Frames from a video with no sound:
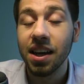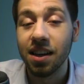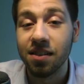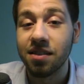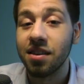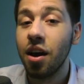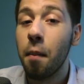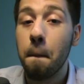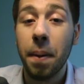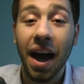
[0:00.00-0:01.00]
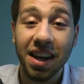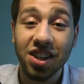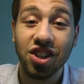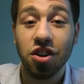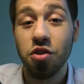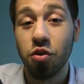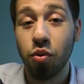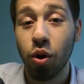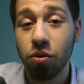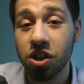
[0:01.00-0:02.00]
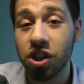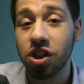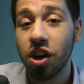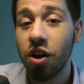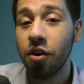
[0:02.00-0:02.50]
is banish the Roach